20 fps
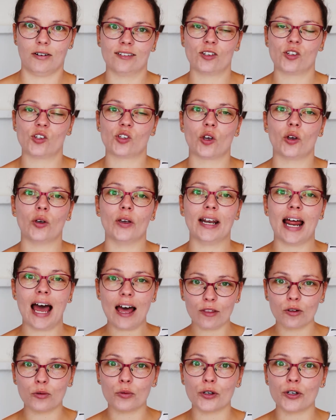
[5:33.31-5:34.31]
So in
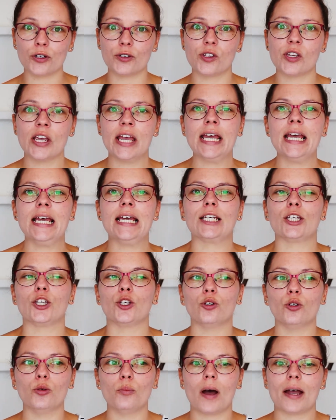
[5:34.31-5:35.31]
other words,
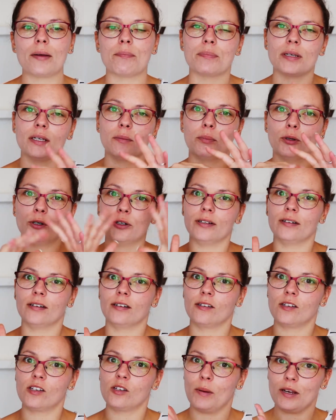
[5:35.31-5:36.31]
you might be put in
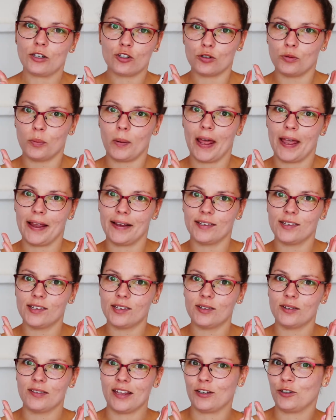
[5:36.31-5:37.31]
a special
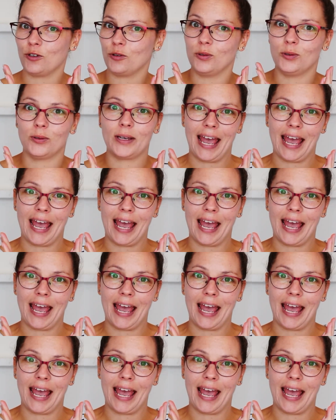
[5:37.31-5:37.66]
place that you